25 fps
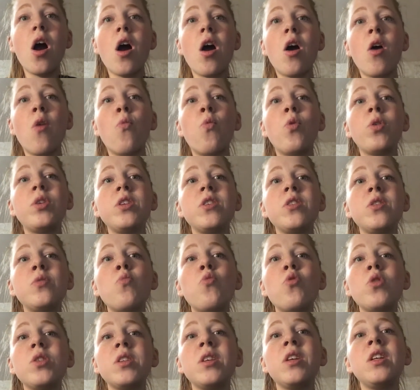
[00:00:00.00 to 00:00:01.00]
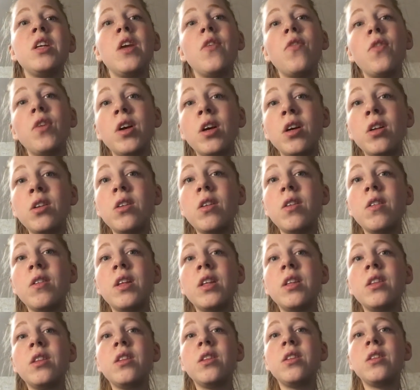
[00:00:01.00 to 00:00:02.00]
What is more significant,
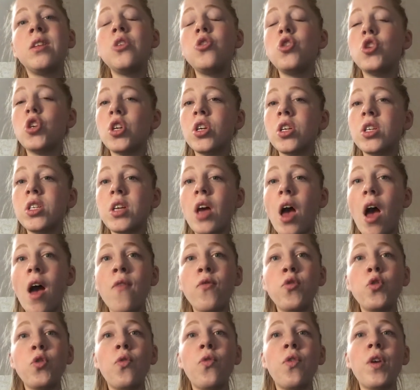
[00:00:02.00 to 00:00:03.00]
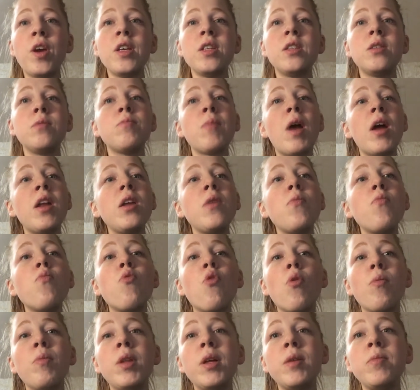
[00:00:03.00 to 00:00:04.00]
that teachers have to face many
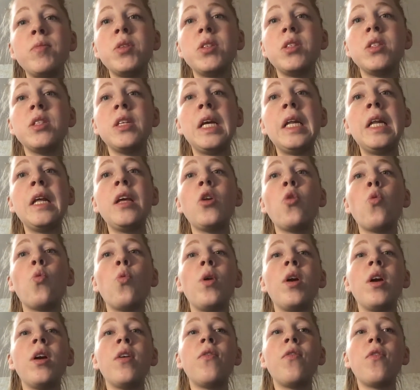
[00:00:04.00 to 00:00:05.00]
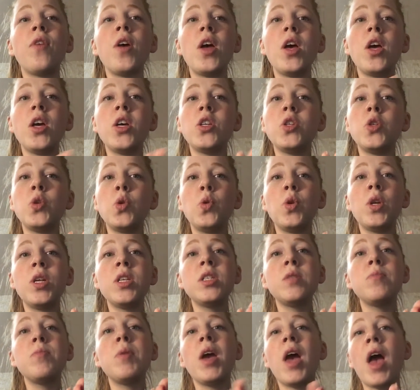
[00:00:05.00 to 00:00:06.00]
problems dealing with
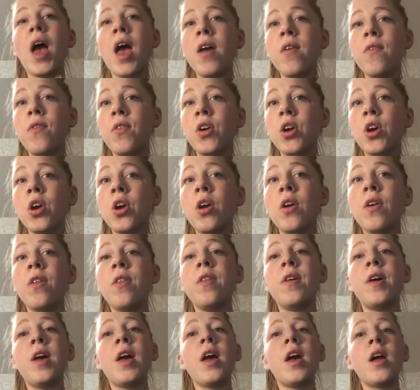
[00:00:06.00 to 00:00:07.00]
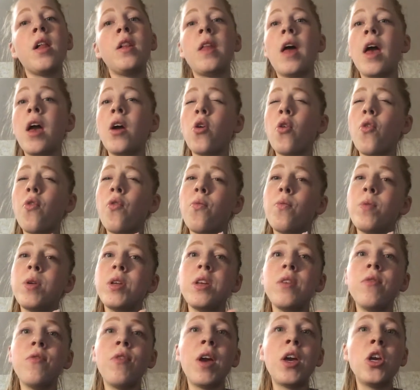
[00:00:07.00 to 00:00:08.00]
students' behavior, their lack of
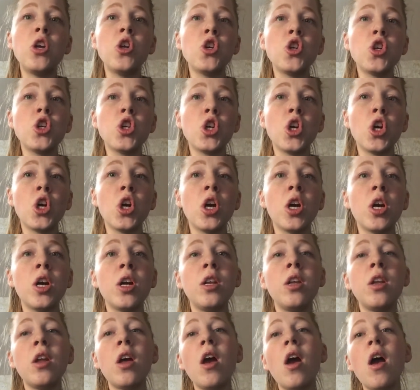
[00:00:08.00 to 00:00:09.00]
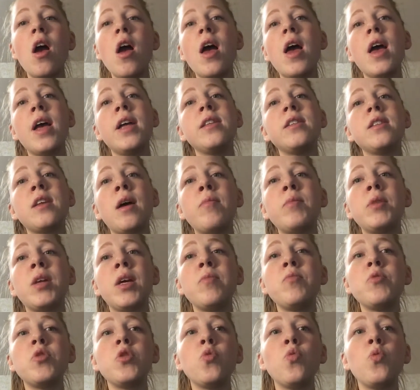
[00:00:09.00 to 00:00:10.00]
motivation, and
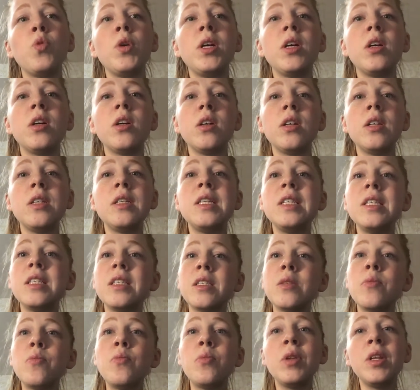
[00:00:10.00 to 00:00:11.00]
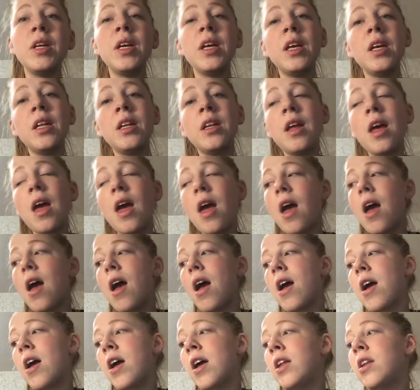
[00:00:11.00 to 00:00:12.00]
sometimes weak discipline,
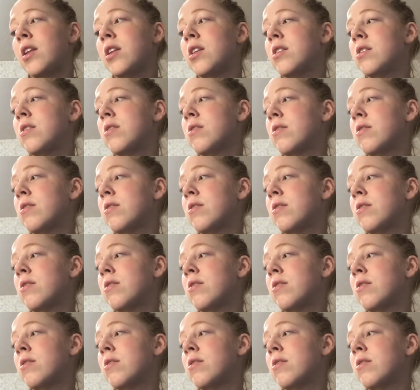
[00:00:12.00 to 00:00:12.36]
and